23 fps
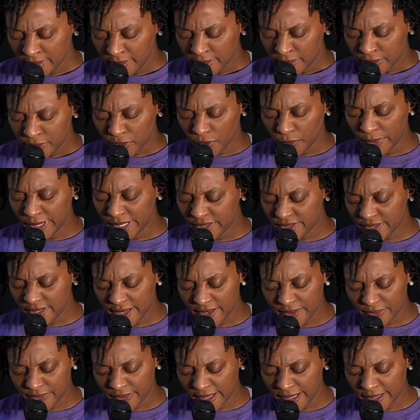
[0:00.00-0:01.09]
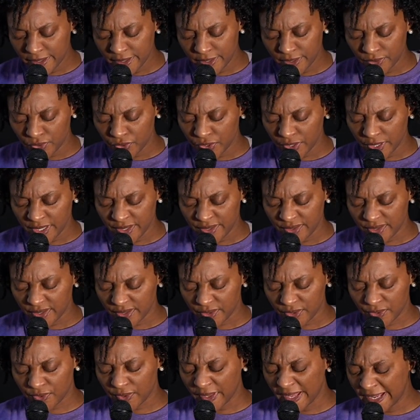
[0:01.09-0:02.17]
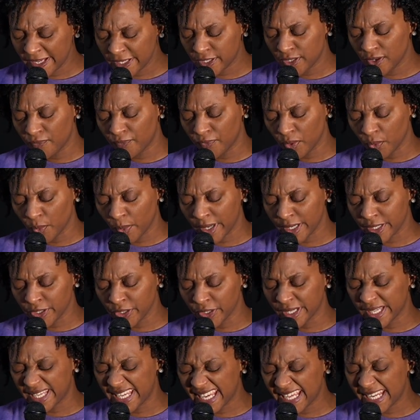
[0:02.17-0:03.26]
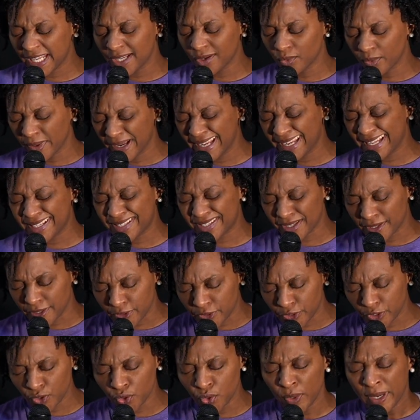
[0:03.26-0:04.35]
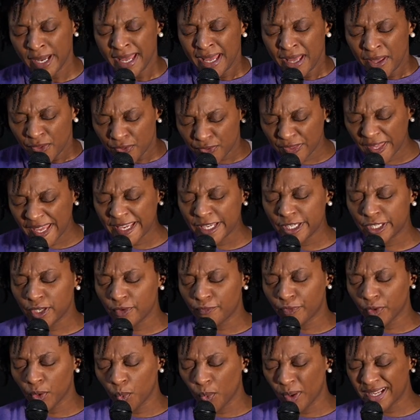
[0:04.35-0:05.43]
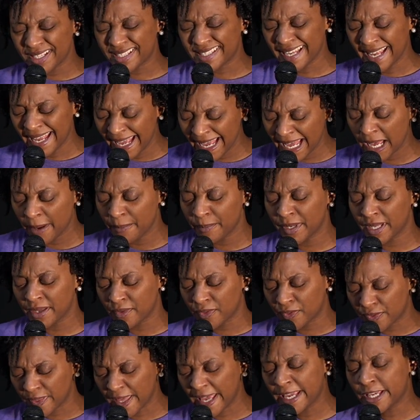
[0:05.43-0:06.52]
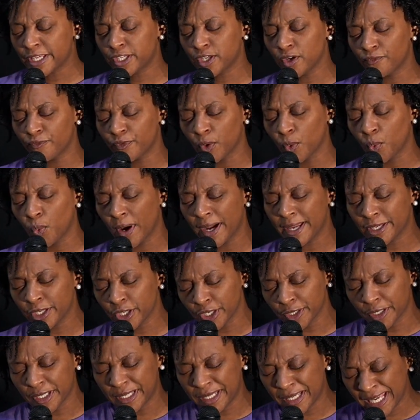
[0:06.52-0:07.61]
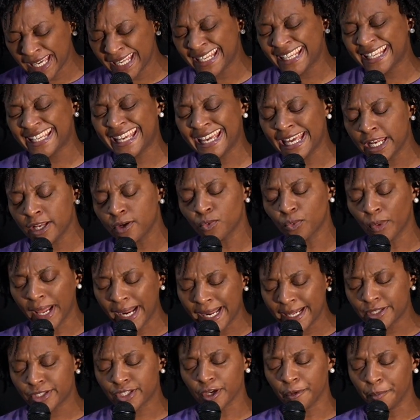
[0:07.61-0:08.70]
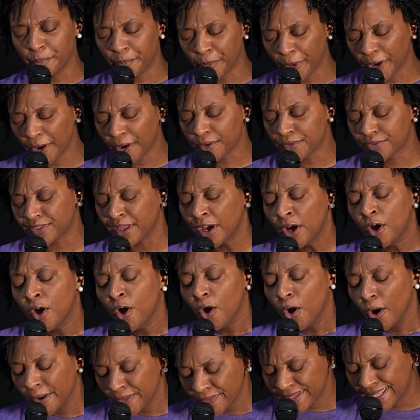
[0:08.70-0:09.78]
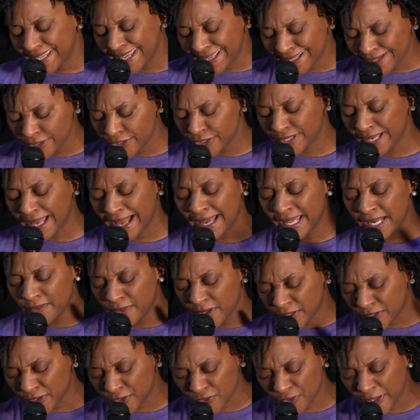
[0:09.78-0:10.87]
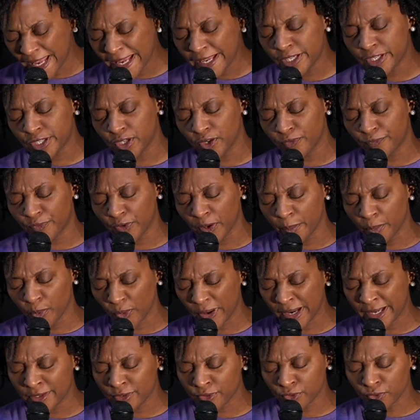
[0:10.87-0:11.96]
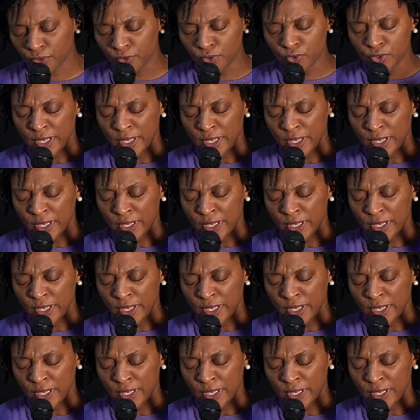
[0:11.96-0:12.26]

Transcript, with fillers: So we say thank you, Jesus. Thank you for what you're getting ready to do. Thank you for what's happening. Thank you for what you're get, getting ready to birth on the inside of us. Thank you for breakthroughs.